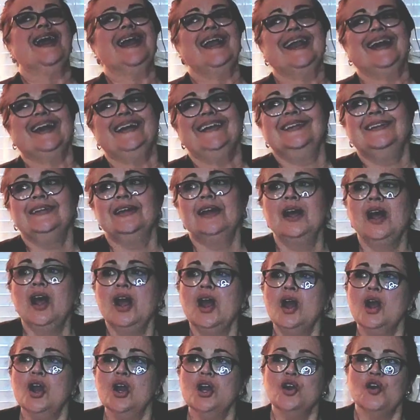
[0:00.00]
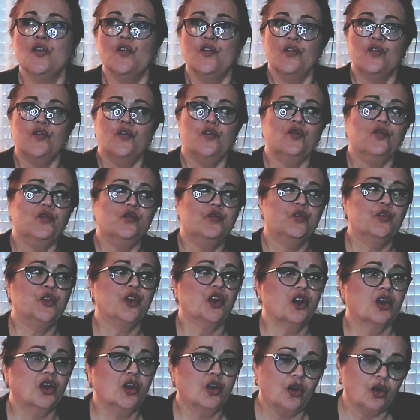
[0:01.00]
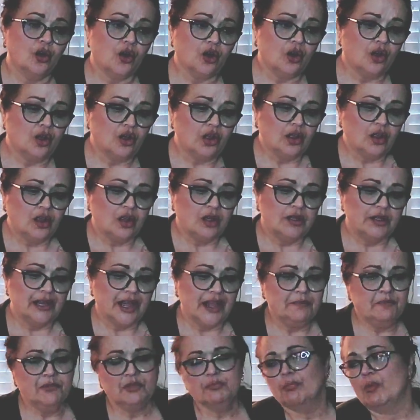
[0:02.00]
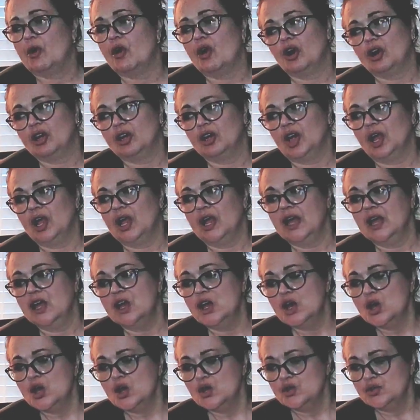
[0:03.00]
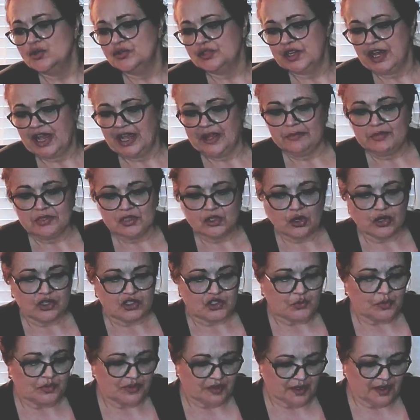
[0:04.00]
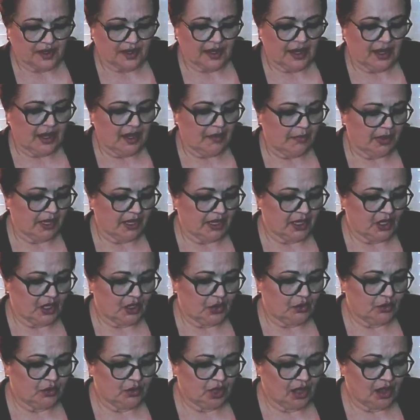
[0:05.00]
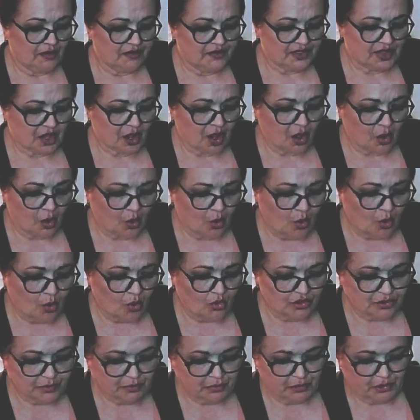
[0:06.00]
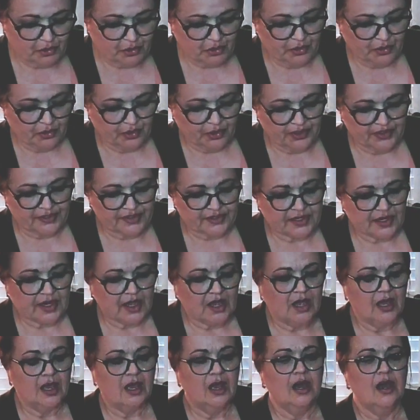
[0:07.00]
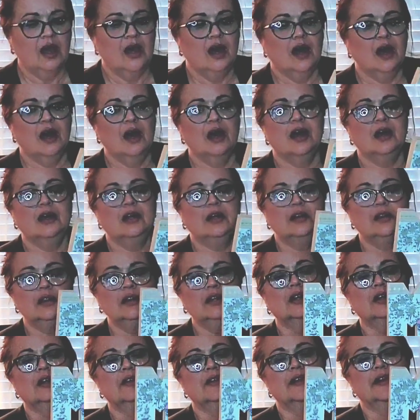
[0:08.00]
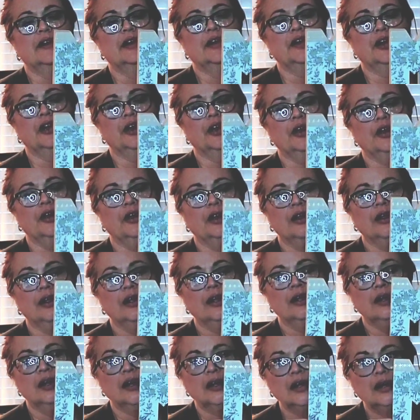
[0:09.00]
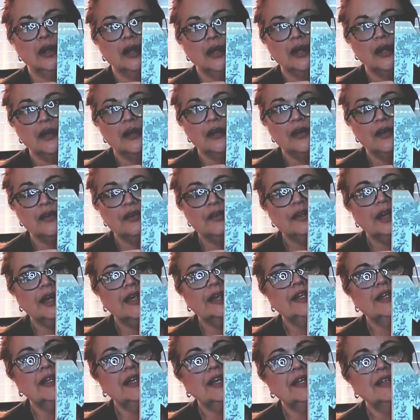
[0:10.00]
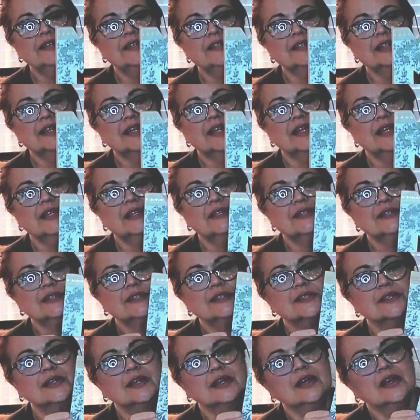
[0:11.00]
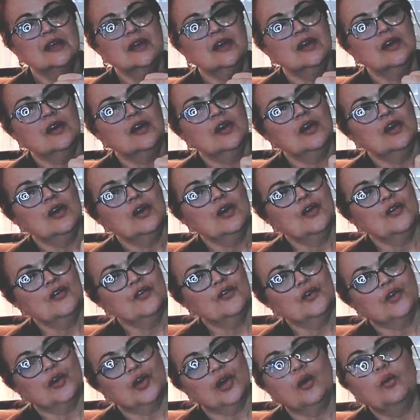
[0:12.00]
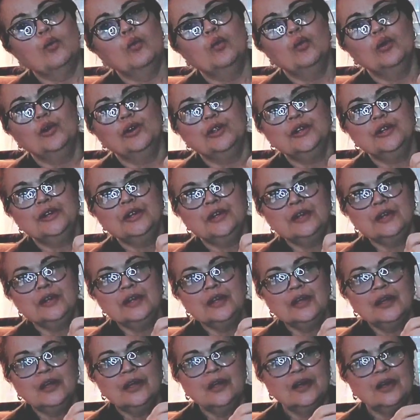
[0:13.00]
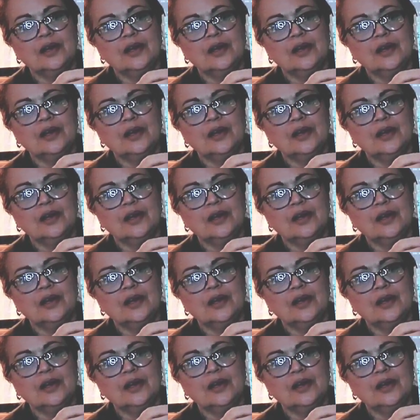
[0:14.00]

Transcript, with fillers: And for a girl named Marla whose name starts with M and who loves old books. Look at there. 99 cents for a wooden